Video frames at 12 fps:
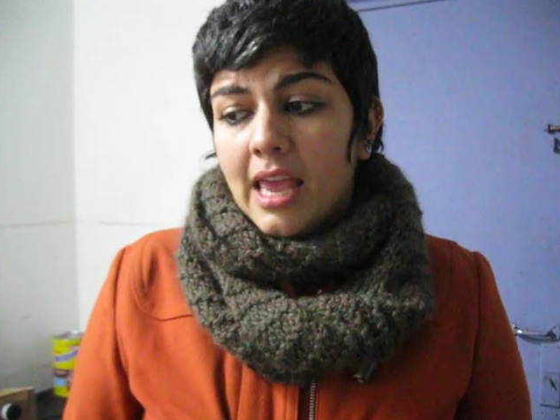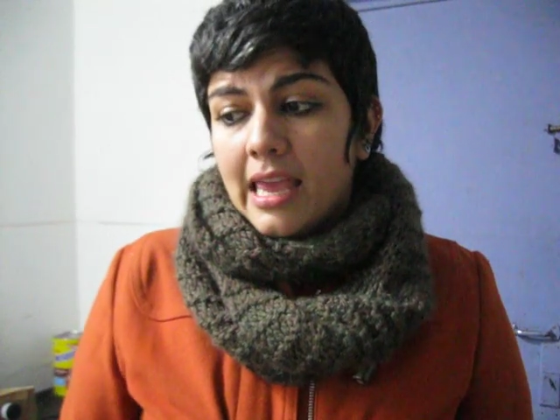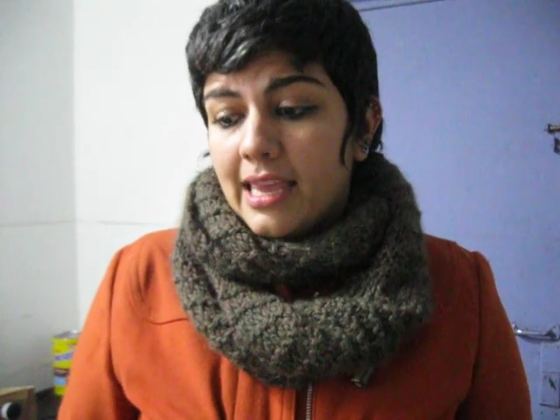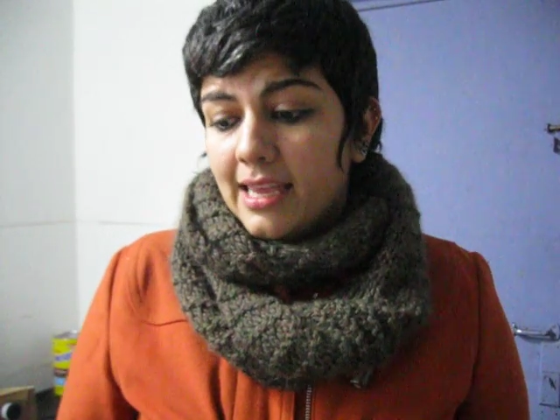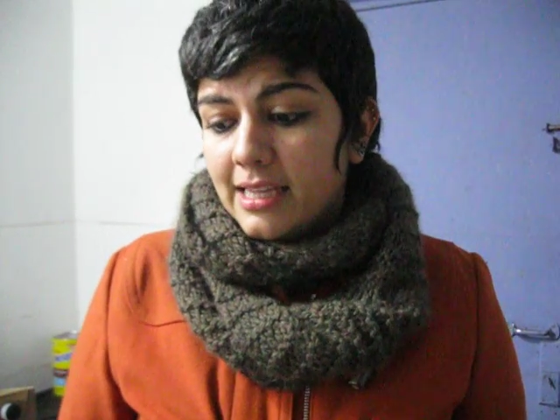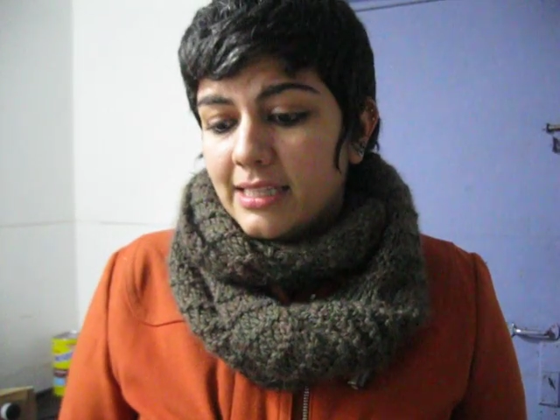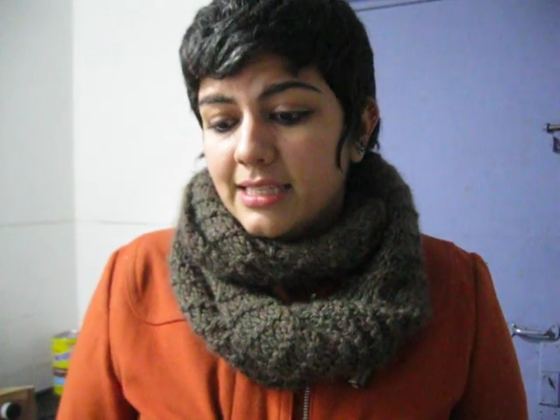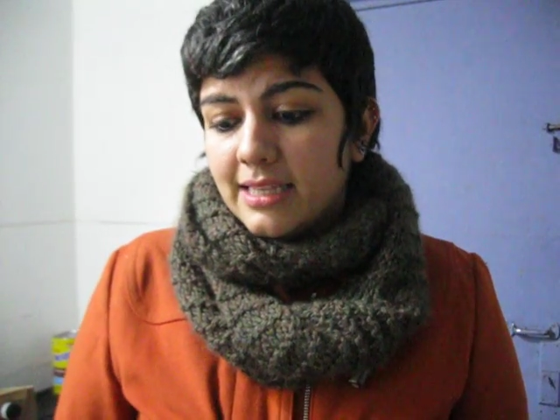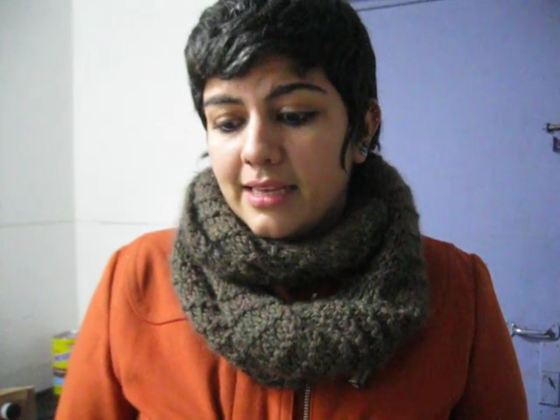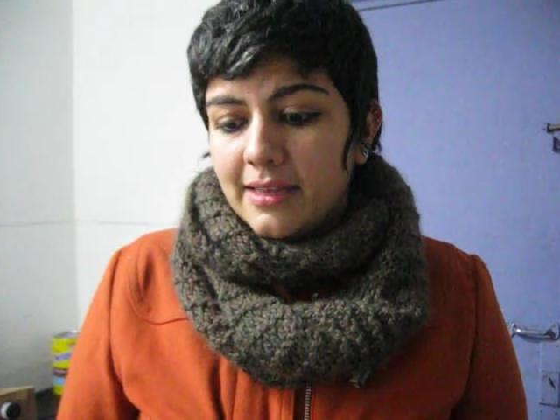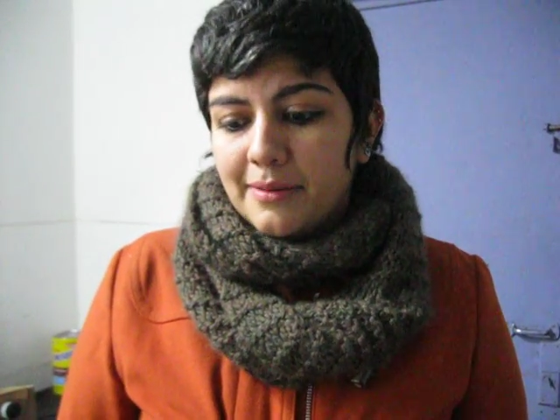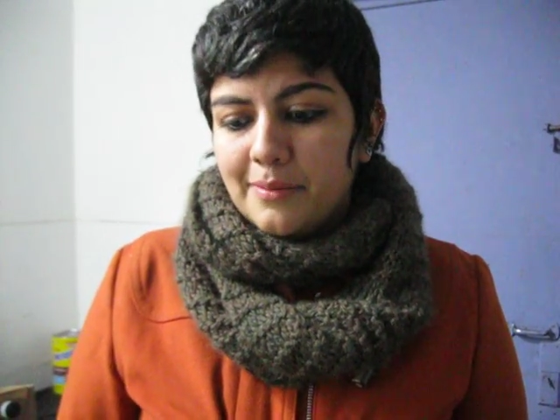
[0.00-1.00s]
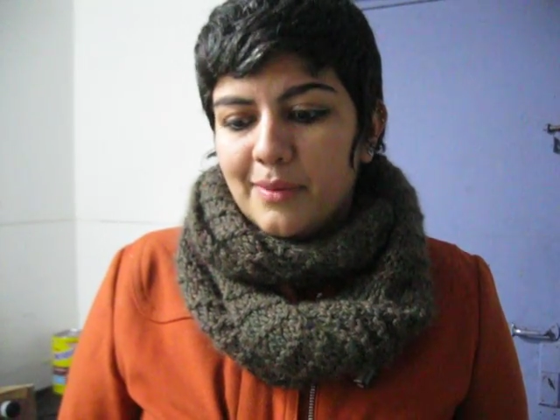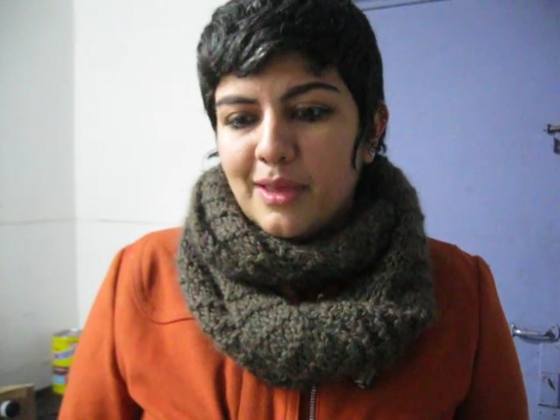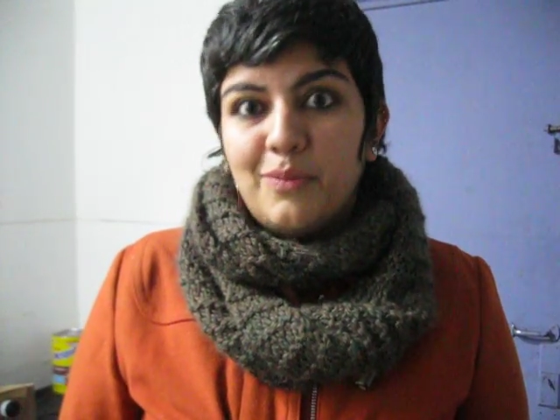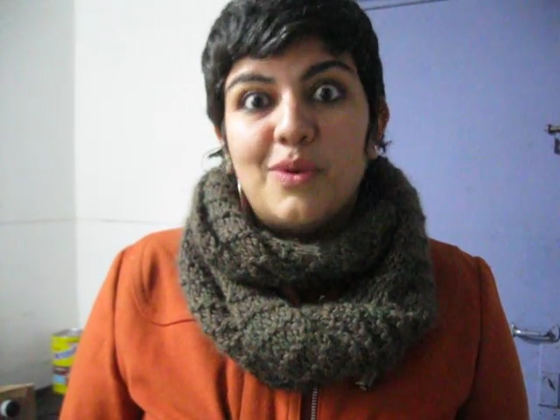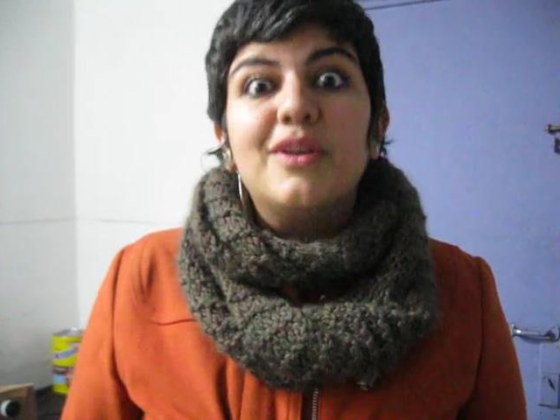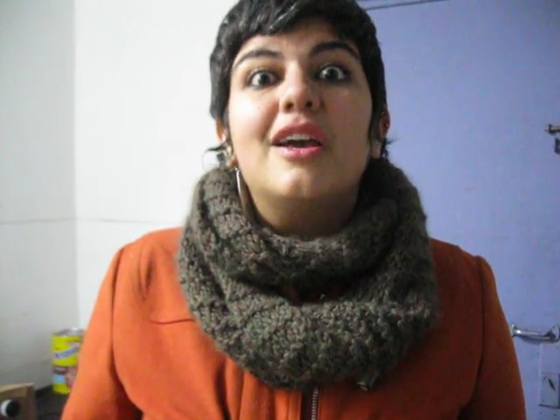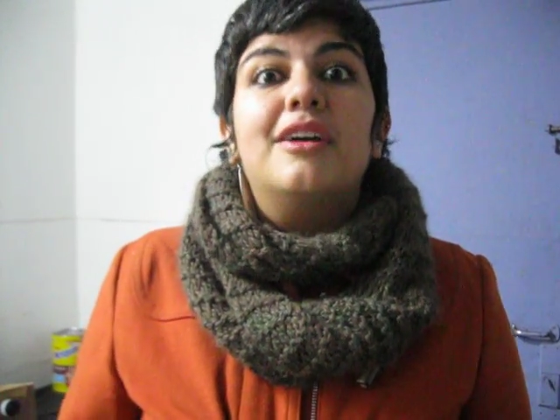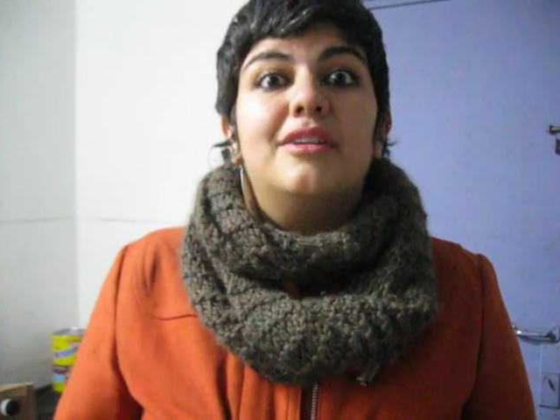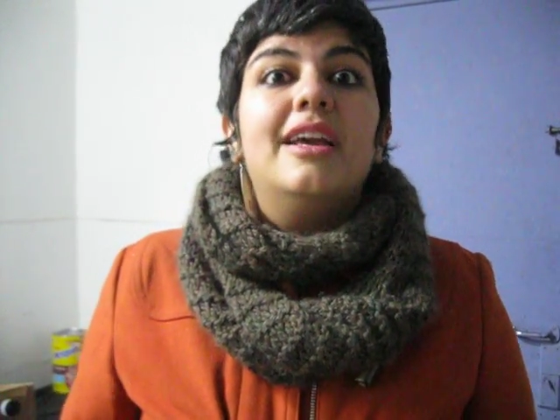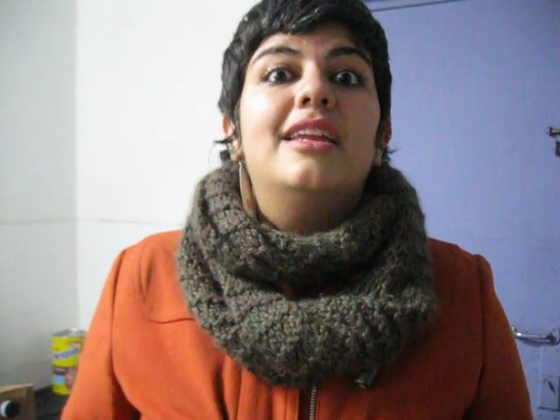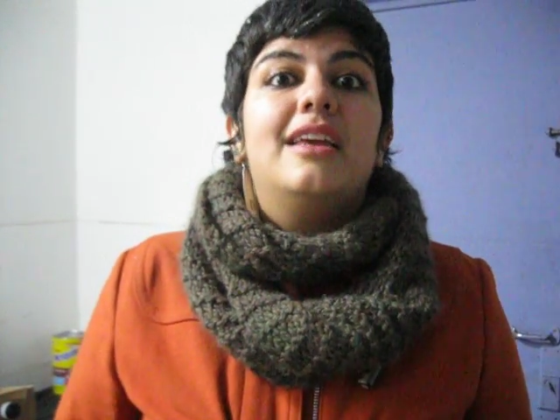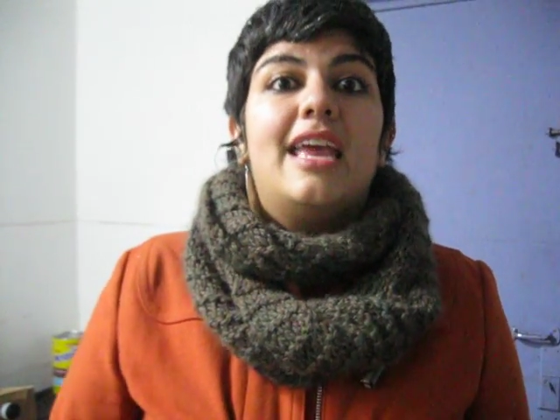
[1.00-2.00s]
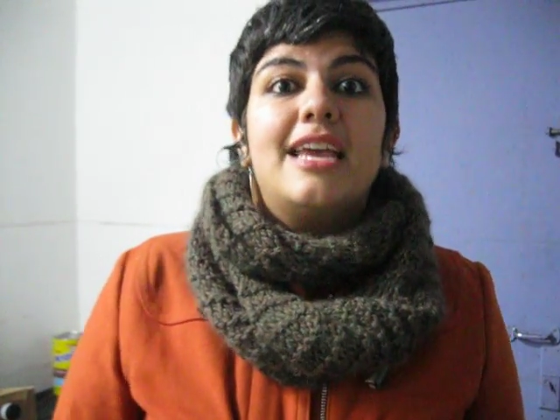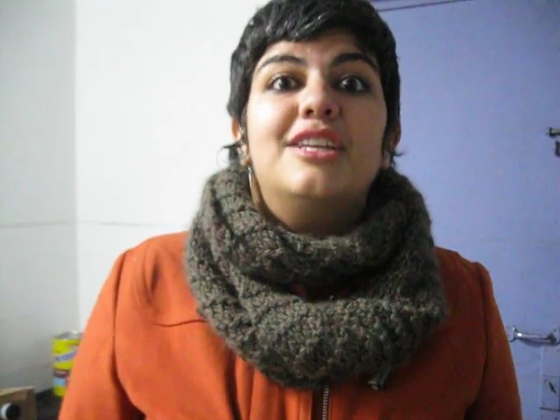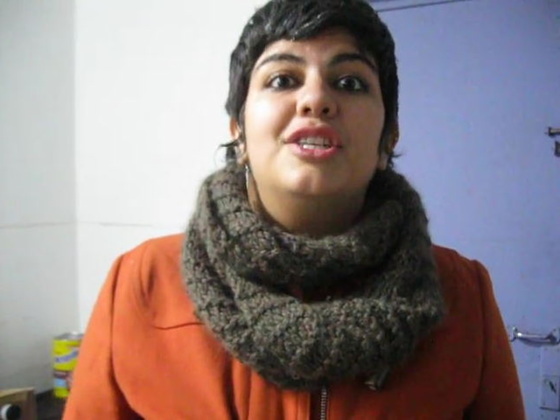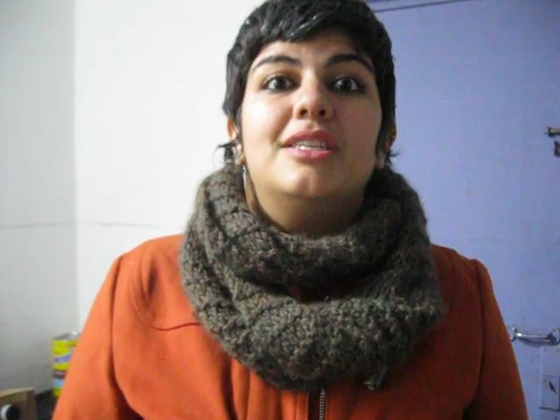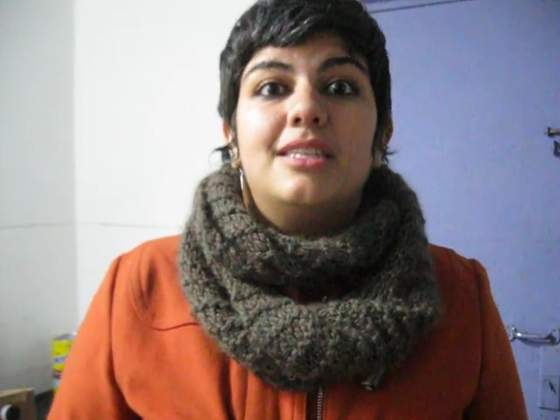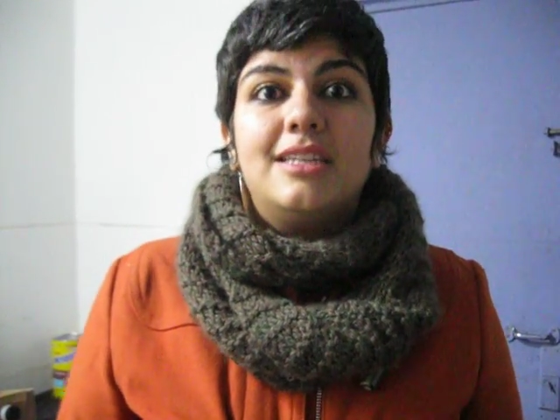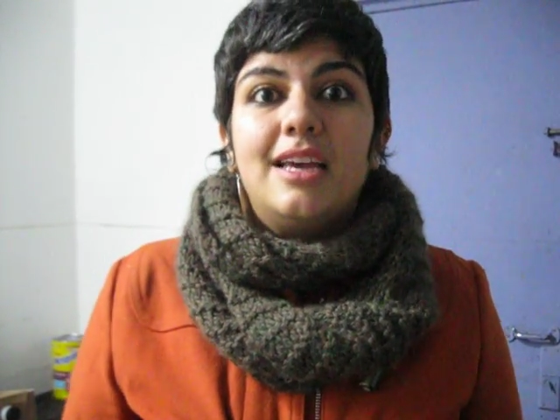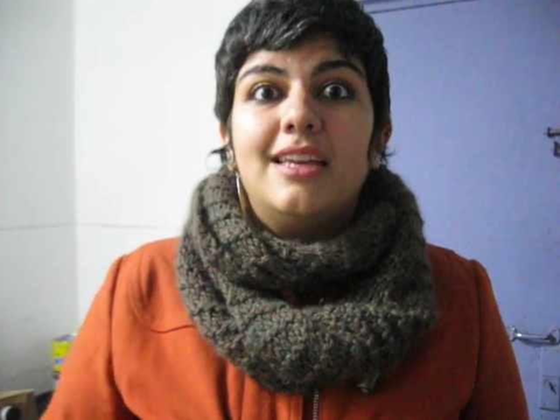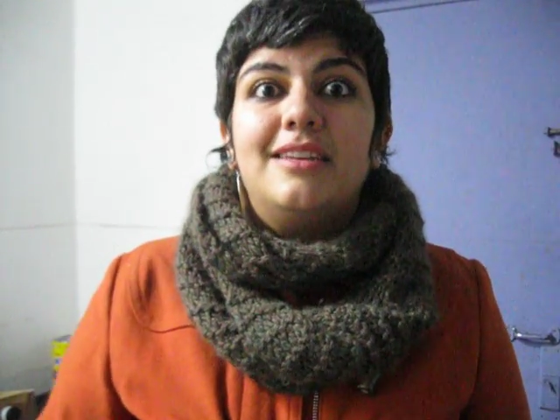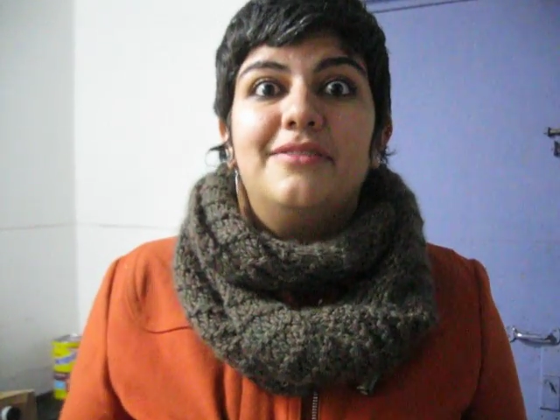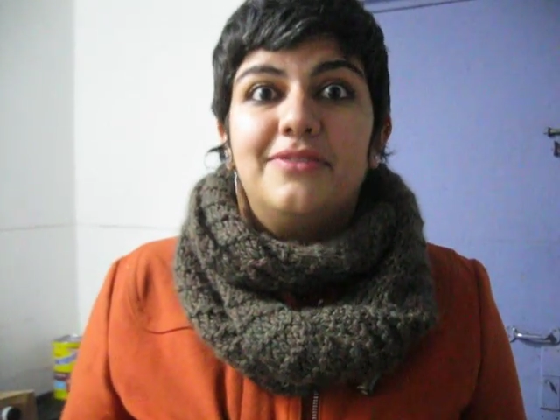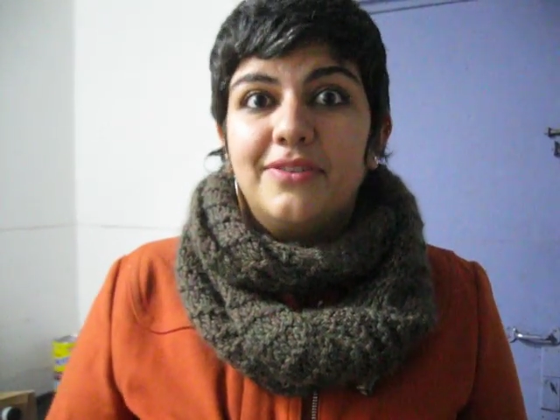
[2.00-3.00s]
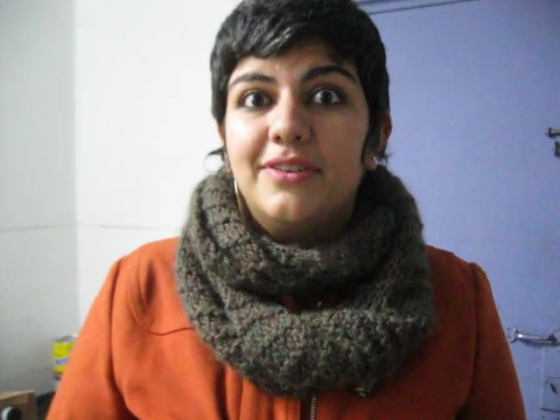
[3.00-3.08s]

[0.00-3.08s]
And we got kind of anxious and kind of